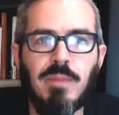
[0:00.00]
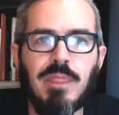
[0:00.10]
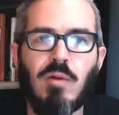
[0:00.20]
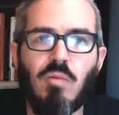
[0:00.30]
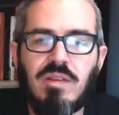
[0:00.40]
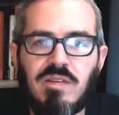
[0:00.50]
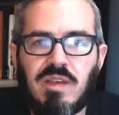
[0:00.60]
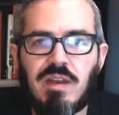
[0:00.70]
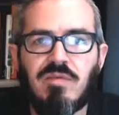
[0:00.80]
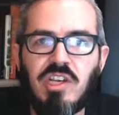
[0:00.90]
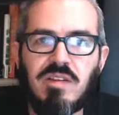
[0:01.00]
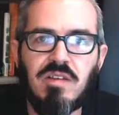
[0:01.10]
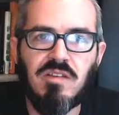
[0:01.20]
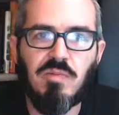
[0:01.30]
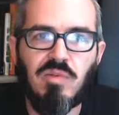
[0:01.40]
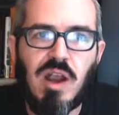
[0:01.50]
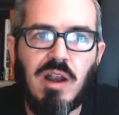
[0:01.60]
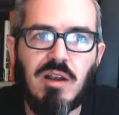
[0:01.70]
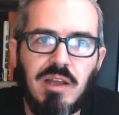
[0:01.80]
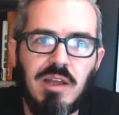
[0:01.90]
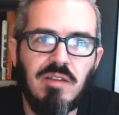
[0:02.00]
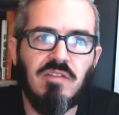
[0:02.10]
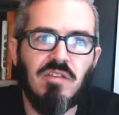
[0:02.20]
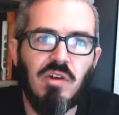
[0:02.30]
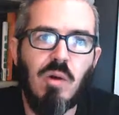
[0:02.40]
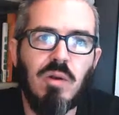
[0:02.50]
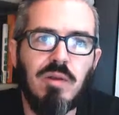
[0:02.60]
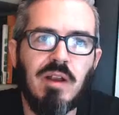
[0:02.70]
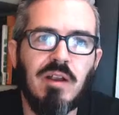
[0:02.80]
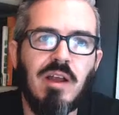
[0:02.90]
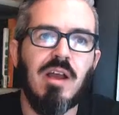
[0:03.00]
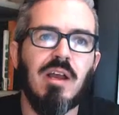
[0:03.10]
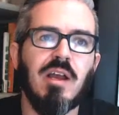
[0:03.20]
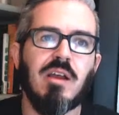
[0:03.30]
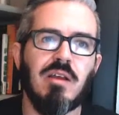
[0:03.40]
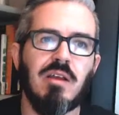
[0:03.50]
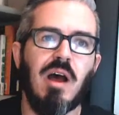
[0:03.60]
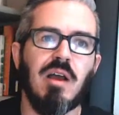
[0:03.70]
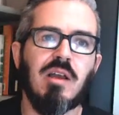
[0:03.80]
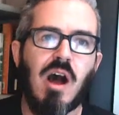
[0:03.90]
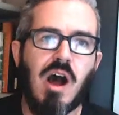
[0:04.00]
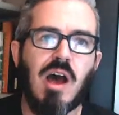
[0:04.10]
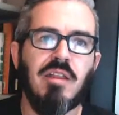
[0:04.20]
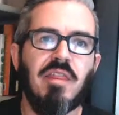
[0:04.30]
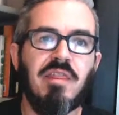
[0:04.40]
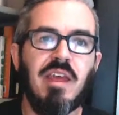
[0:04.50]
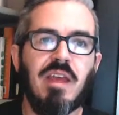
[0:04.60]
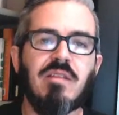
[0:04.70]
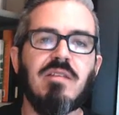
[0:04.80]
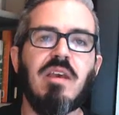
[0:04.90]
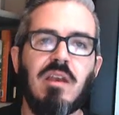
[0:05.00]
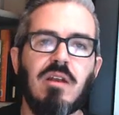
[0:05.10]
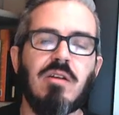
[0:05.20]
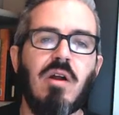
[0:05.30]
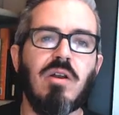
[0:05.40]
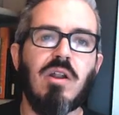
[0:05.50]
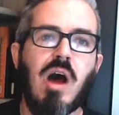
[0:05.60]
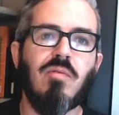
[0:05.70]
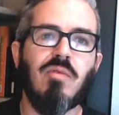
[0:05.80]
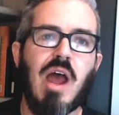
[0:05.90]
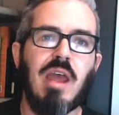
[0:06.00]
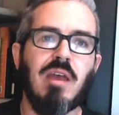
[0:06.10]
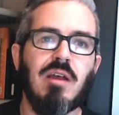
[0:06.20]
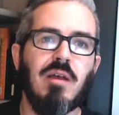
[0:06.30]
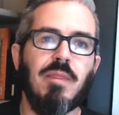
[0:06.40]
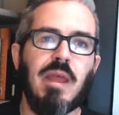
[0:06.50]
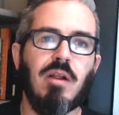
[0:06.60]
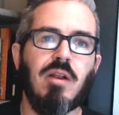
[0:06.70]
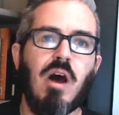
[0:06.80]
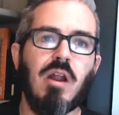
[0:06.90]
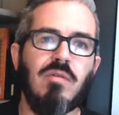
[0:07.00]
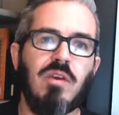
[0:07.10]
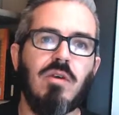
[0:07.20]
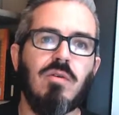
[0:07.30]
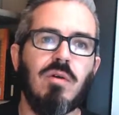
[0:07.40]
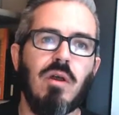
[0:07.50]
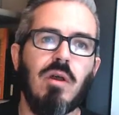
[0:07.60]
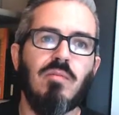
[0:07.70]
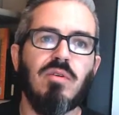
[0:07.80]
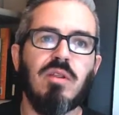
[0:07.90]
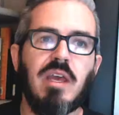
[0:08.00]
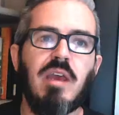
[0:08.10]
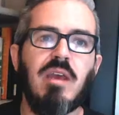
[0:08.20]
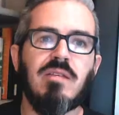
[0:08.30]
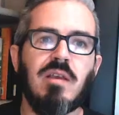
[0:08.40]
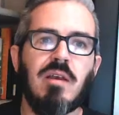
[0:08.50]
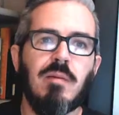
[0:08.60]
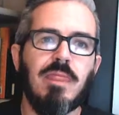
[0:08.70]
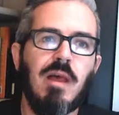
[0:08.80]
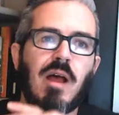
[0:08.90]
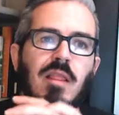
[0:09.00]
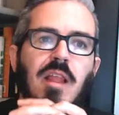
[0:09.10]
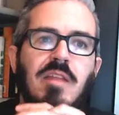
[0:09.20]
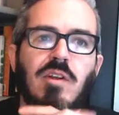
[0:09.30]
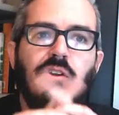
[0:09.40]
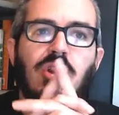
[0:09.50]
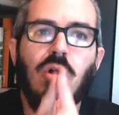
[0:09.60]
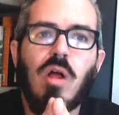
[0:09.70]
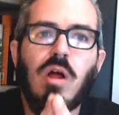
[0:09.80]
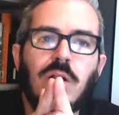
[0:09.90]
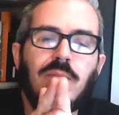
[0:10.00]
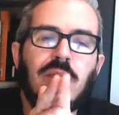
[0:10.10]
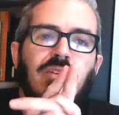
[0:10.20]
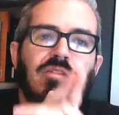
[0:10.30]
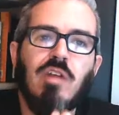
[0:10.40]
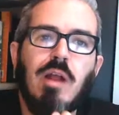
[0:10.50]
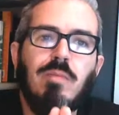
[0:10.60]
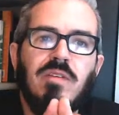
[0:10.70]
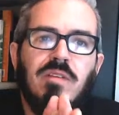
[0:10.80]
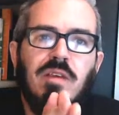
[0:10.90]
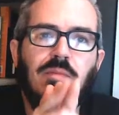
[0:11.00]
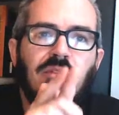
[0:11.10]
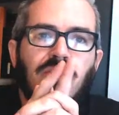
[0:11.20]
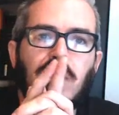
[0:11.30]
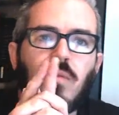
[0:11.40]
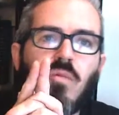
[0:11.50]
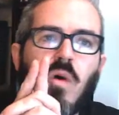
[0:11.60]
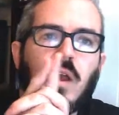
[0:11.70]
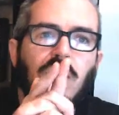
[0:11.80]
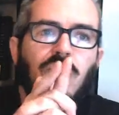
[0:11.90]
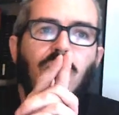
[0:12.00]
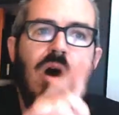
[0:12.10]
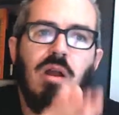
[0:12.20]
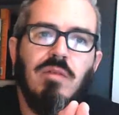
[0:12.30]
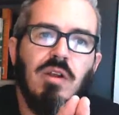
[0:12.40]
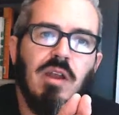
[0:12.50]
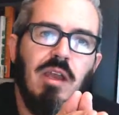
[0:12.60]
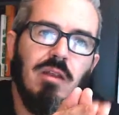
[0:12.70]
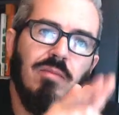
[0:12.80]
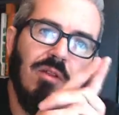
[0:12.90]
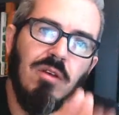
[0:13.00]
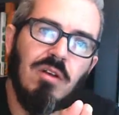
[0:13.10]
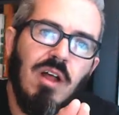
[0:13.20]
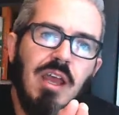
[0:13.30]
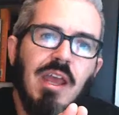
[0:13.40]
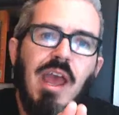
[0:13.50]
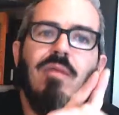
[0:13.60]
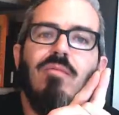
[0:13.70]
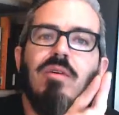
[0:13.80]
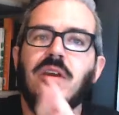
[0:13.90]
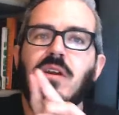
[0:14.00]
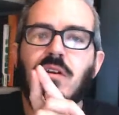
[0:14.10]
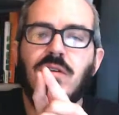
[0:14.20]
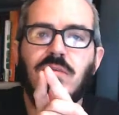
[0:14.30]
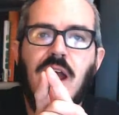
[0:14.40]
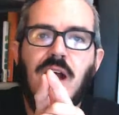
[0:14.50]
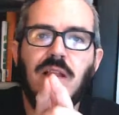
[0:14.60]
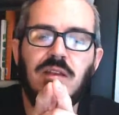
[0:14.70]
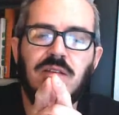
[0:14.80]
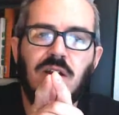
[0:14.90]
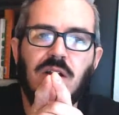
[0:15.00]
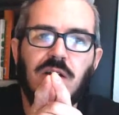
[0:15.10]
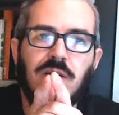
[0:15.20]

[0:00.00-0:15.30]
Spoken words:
once said of Jesus' prayer, to quote him here, God, things here are not right. They are not of you. Please let there no longer be a discrepancy between what you want of your kingdom to look like and what the current realities are.